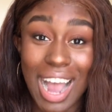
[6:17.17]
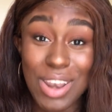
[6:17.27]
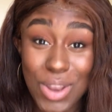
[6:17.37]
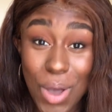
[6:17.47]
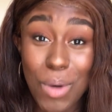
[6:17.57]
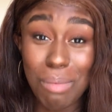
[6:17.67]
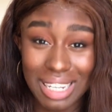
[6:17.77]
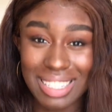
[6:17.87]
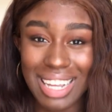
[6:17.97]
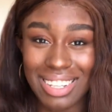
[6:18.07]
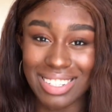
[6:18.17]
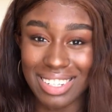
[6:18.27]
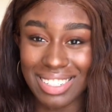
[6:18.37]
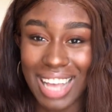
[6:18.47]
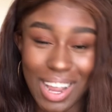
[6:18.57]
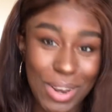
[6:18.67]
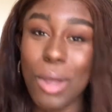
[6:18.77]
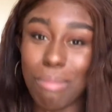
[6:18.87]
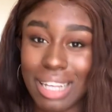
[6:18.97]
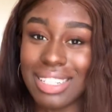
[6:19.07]
I know my status. I
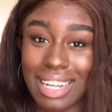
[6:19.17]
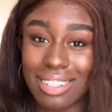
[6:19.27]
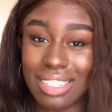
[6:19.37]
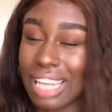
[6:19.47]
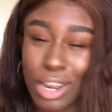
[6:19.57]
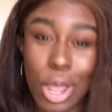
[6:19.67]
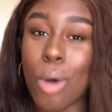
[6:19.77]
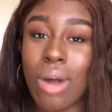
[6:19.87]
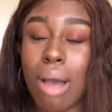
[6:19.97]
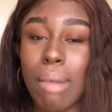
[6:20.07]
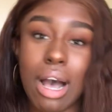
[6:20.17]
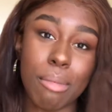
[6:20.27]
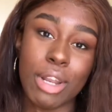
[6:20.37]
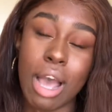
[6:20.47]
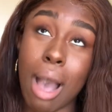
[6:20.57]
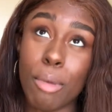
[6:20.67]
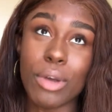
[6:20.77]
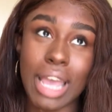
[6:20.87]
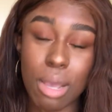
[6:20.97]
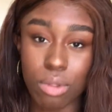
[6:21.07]
know where I'm at. I'm
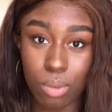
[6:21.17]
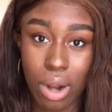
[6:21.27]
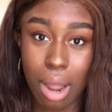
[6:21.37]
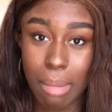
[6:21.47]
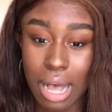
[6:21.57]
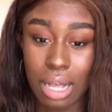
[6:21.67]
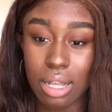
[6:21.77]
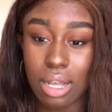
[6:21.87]
okay with where I'm at.